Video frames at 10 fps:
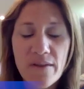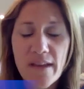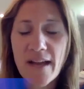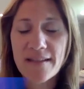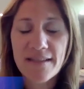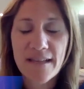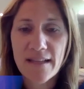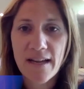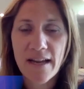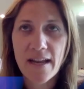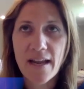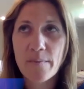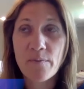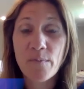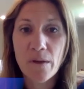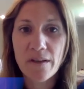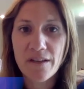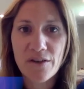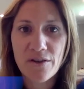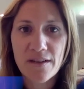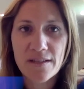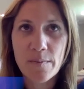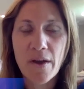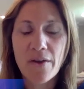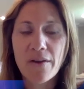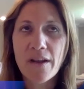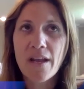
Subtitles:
last thing that I'm really curious about.